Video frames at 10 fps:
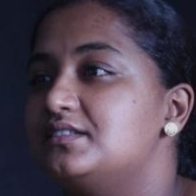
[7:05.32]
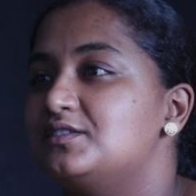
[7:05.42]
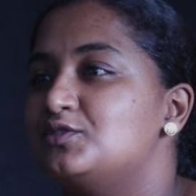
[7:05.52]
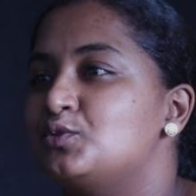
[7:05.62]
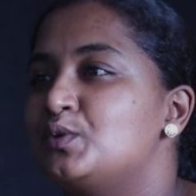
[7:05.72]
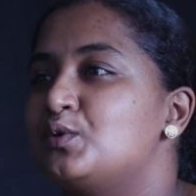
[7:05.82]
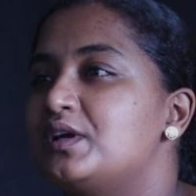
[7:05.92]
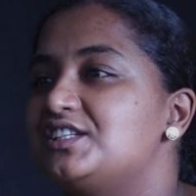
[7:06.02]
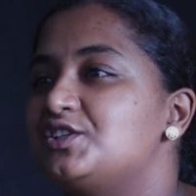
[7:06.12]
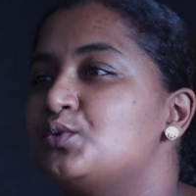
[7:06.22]
So
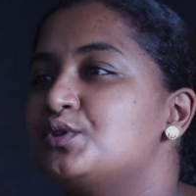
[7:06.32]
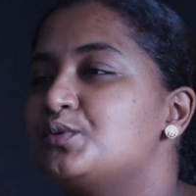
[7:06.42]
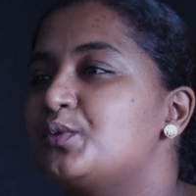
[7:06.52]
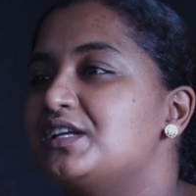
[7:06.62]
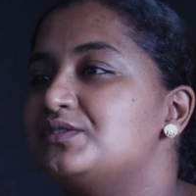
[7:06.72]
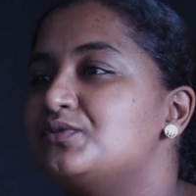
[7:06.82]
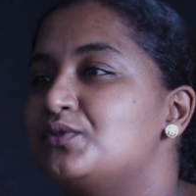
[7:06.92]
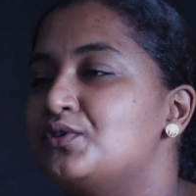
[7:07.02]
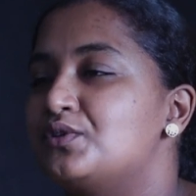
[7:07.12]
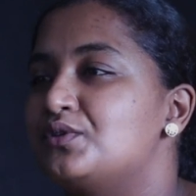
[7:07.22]
she couldn't wait
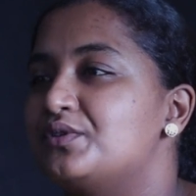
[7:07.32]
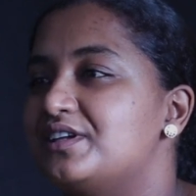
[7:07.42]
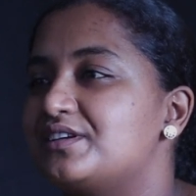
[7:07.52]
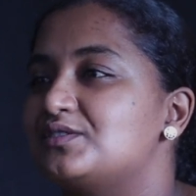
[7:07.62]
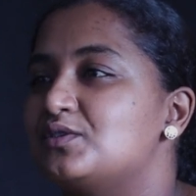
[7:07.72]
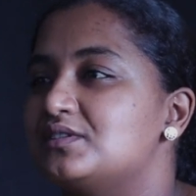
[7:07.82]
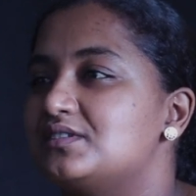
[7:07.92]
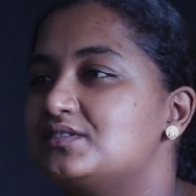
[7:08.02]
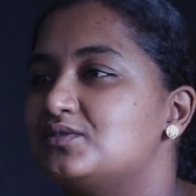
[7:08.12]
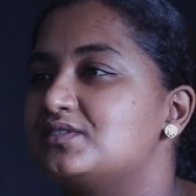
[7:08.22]
for the
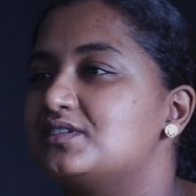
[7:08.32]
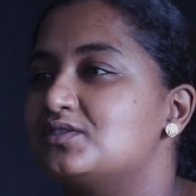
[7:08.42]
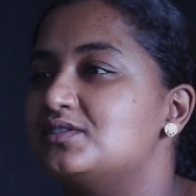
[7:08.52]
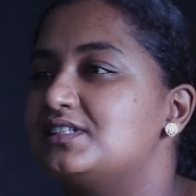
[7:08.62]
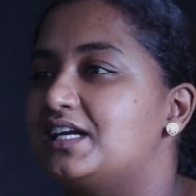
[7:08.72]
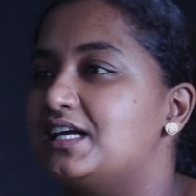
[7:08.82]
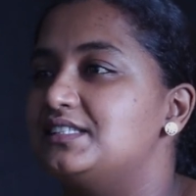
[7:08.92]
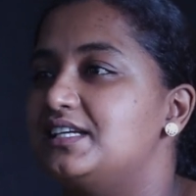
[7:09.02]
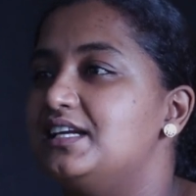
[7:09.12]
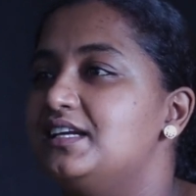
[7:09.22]
results, because the results take a
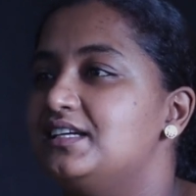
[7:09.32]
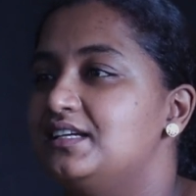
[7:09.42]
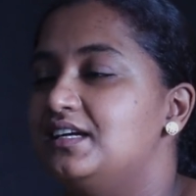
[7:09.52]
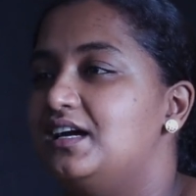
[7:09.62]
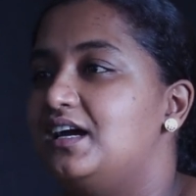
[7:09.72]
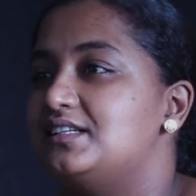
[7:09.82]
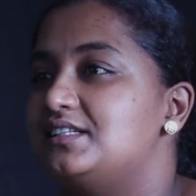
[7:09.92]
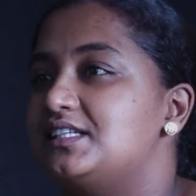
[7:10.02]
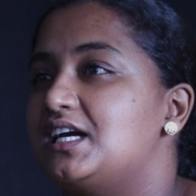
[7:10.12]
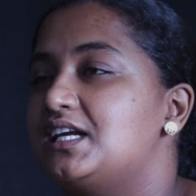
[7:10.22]
day. Yeah. A heart
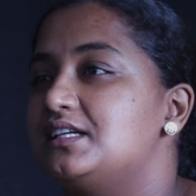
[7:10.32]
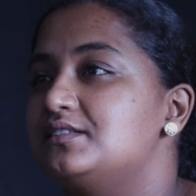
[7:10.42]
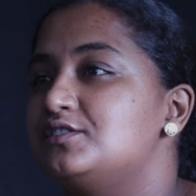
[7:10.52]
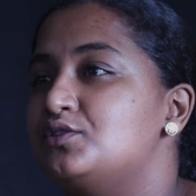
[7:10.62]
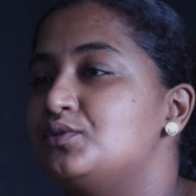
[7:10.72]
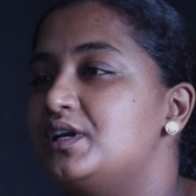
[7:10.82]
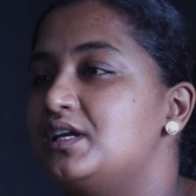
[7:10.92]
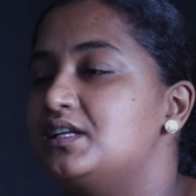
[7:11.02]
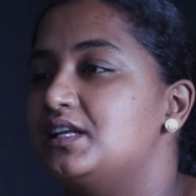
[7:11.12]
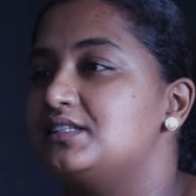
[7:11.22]
attack kills you
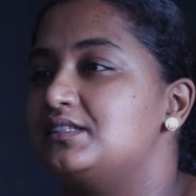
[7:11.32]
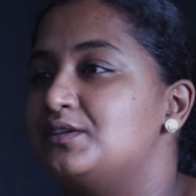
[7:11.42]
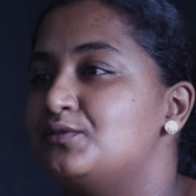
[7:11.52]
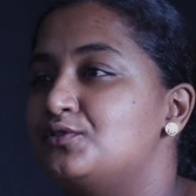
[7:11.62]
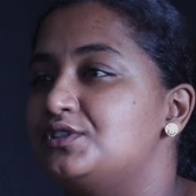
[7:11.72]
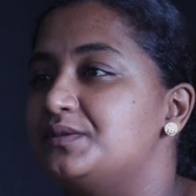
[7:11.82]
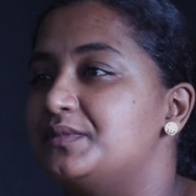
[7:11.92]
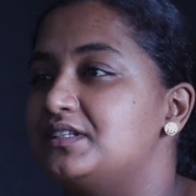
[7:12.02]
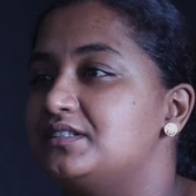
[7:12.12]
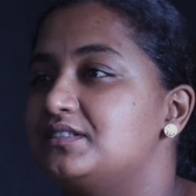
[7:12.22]
in less than 40
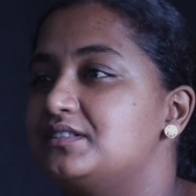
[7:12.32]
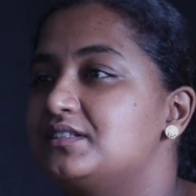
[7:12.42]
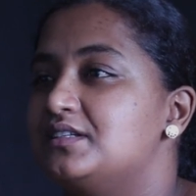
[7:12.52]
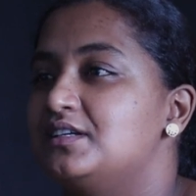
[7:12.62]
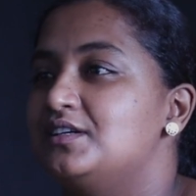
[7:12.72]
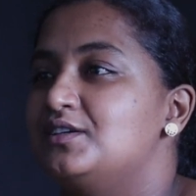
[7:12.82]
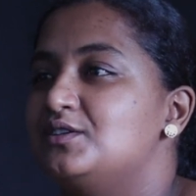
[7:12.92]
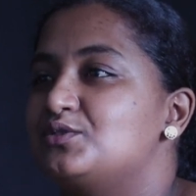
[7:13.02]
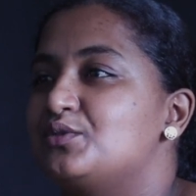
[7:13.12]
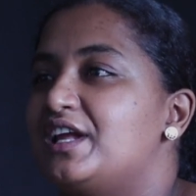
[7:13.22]
minutes.
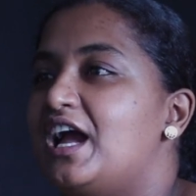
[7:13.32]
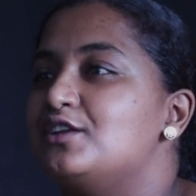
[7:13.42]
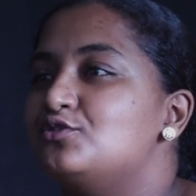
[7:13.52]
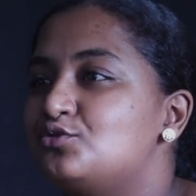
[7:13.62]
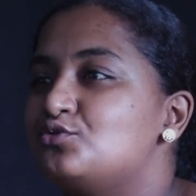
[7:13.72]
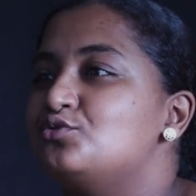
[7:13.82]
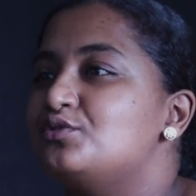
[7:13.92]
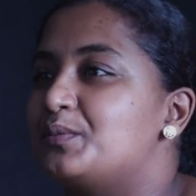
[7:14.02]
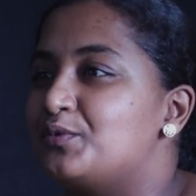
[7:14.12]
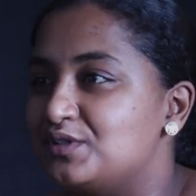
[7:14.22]
So they had to do
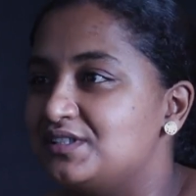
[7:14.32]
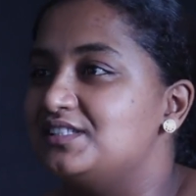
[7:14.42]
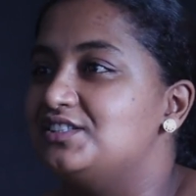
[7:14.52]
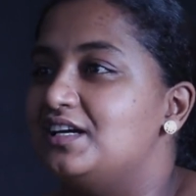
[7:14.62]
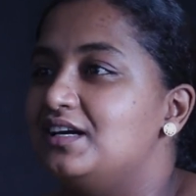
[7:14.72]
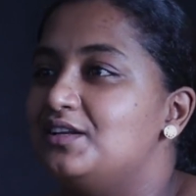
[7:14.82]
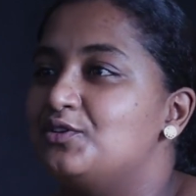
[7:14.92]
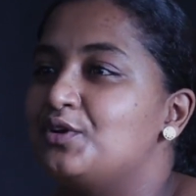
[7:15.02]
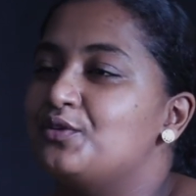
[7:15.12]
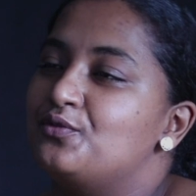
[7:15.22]
the procedure,
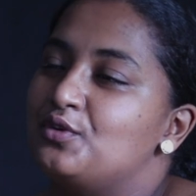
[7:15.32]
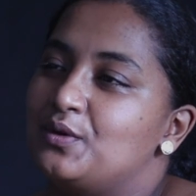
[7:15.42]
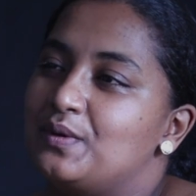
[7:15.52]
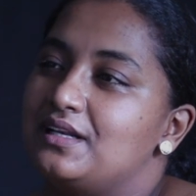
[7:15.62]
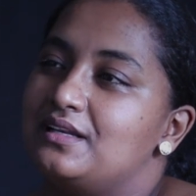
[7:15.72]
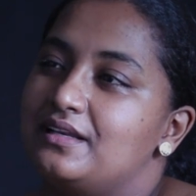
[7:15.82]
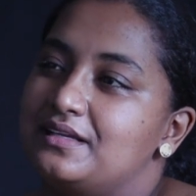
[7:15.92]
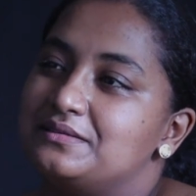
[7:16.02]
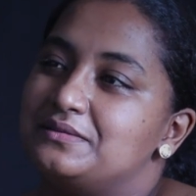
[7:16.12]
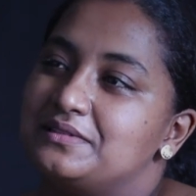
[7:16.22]
knowing fully well
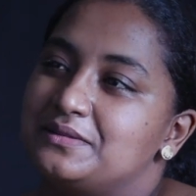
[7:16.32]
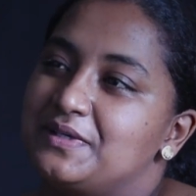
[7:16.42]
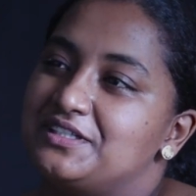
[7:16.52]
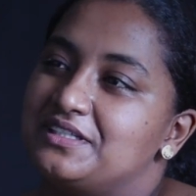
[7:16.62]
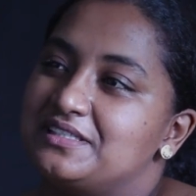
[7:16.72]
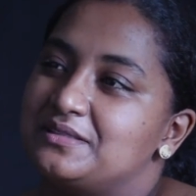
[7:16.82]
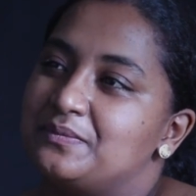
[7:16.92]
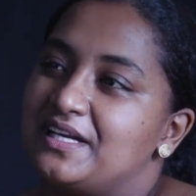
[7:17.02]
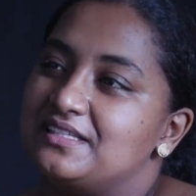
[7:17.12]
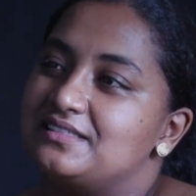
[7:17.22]
that this patient
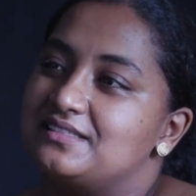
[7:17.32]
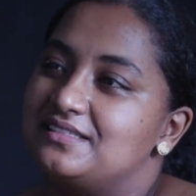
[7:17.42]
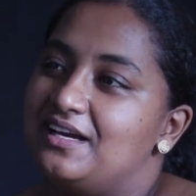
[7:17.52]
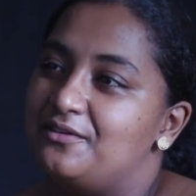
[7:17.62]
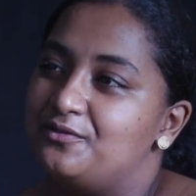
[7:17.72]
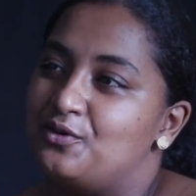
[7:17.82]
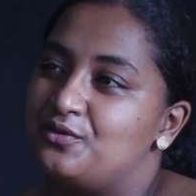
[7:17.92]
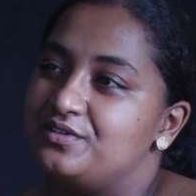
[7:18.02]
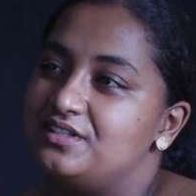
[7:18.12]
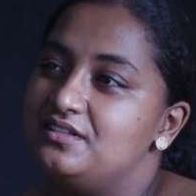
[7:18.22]
might have
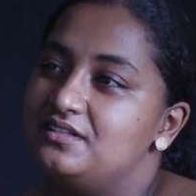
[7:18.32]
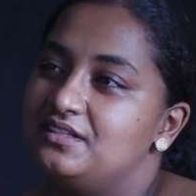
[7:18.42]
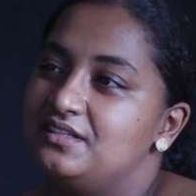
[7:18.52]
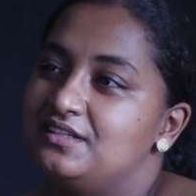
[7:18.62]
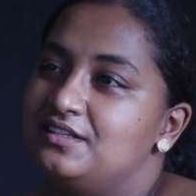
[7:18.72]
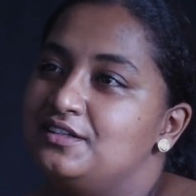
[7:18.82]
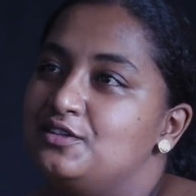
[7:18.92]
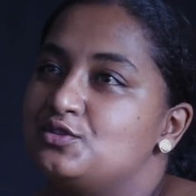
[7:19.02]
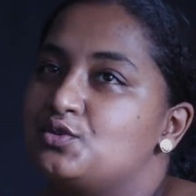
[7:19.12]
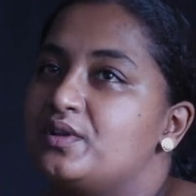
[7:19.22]
COVID. Yeah.
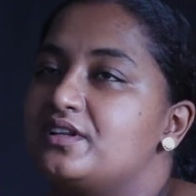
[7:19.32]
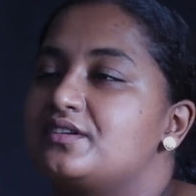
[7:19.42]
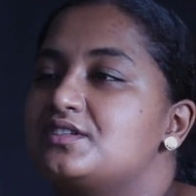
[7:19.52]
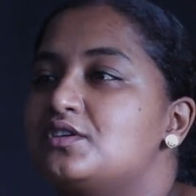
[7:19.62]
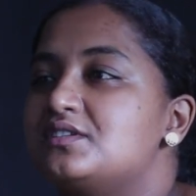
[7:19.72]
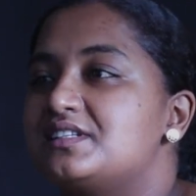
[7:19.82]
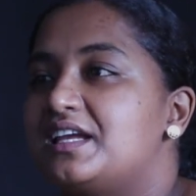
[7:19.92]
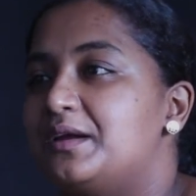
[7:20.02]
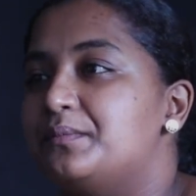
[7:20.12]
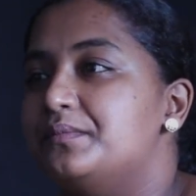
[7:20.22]
So when the results
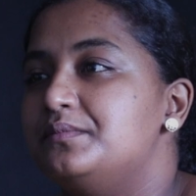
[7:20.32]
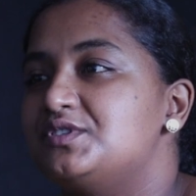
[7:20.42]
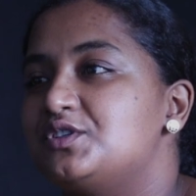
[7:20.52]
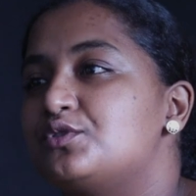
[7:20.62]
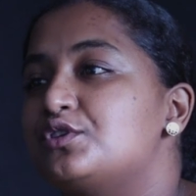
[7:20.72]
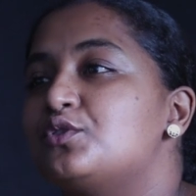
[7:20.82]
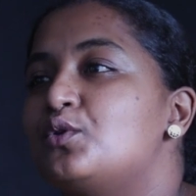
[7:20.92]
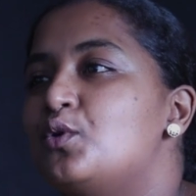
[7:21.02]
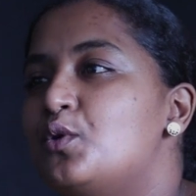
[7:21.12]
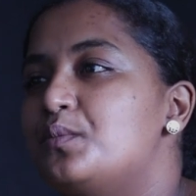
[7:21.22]
came, she couldn't
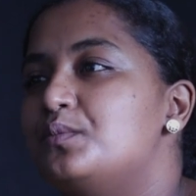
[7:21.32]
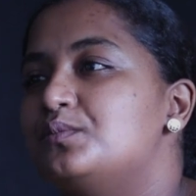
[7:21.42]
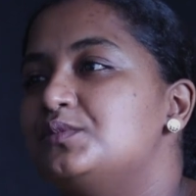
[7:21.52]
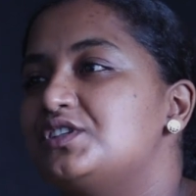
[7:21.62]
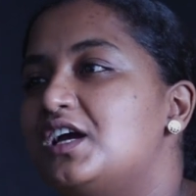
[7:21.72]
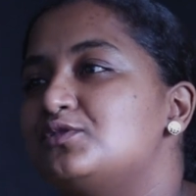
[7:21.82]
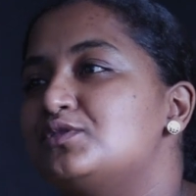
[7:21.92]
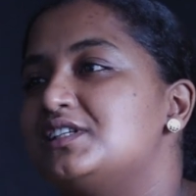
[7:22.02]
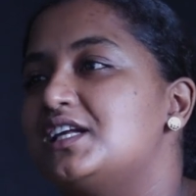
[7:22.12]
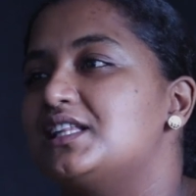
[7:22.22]
go home. She had to
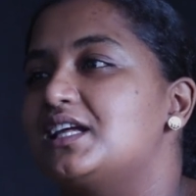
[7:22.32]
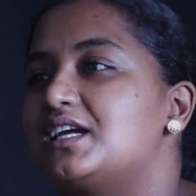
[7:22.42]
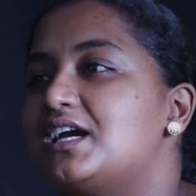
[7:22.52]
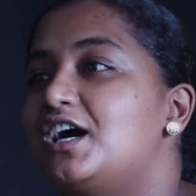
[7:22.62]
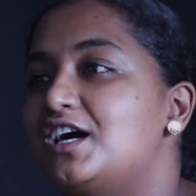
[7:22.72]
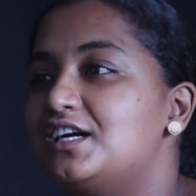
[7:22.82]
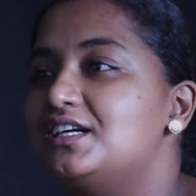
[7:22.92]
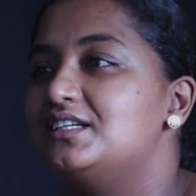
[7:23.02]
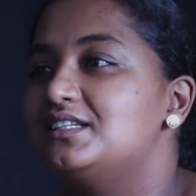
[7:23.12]
stay in the car.